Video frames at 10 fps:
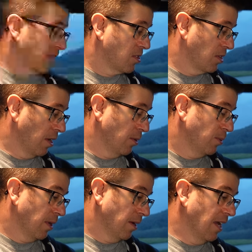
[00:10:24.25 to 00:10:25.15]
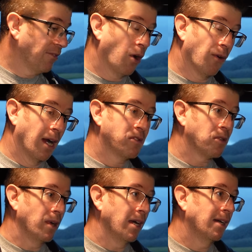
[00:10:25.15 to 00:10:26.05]
So I never got round
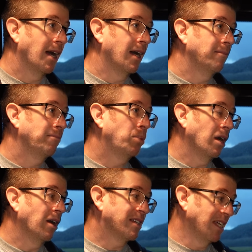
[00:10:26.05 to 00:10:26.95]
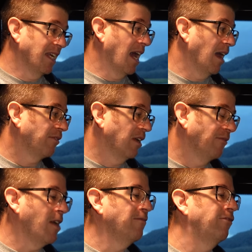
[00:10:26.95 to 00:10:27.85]
to it, but I did have an
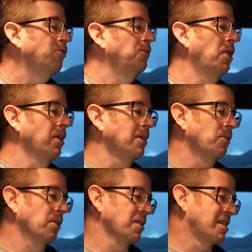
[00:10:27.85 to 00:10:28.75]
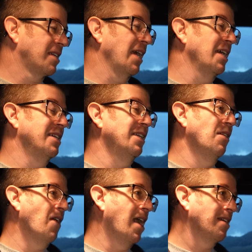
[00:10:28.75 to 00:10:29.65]
eventful night where I stayed in the
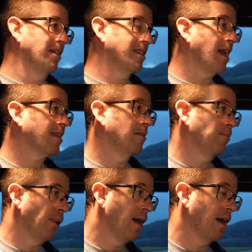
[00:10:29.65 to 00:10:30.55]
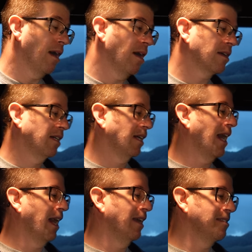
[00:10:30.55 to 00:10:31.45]
van at Tatton Park,
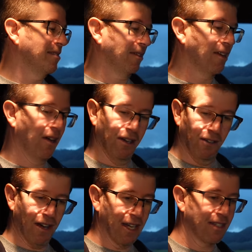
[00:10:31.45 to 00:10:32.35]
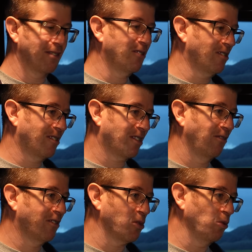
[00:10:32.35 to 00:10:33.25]
and I kind of had to
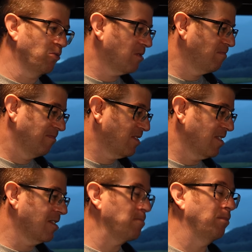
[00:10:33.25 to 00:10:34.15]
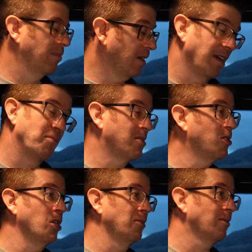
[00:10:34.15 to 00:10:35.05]
just sort of it was a
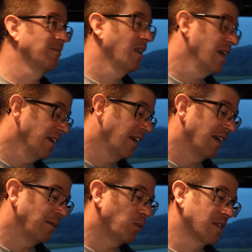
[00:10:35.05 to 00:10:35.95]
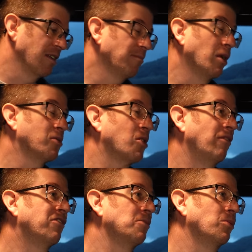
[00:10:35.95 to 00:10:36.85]
joke, and it wasn't the most
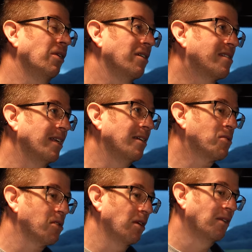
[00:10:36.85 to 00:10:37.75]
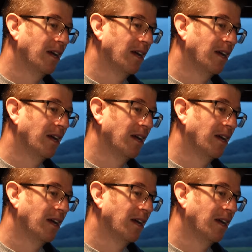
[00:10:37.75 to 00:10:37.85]
comfortable night's sleep. So